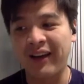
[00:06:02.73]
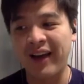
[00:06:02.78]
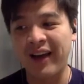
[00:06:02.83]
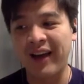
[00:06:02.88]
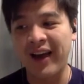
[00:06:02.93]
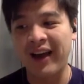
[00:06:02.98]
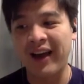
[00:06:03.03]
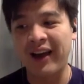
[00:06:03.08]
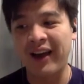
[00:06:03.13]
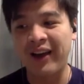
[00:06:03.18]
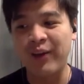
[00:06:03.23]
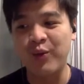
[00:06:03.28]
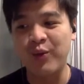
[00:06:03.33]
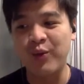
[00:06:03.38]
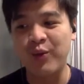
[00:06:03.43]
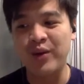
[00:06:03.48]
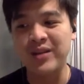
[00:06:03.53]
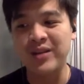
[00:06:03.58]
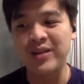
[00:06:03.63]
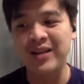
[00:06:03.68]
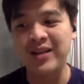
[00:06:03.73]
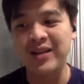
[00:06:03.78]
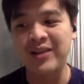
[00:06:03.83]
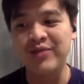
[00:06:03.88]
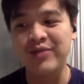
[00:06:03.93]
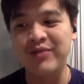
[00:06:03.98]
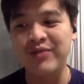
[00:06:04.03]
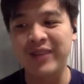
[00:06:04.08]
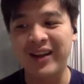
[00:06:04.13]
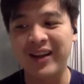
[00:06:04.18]
I was starting to
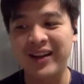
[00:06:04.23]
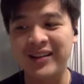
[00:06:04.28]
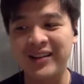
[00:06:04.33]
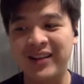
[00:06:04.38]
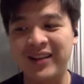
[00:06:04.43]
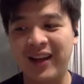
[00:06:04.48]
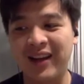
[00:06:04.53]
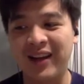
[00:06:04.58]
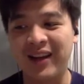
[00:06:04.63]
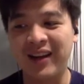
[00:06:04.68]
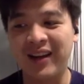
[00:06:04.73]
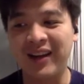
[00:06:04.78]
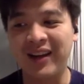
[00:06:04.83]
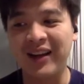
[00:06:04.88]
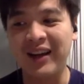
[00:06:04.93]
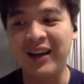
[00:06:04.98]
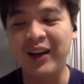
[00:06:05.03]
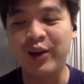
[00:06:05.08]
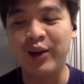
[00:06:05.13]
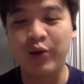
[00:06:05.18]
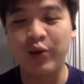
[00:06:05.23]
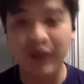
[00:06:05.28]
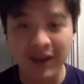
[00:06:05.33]
realize that in Korean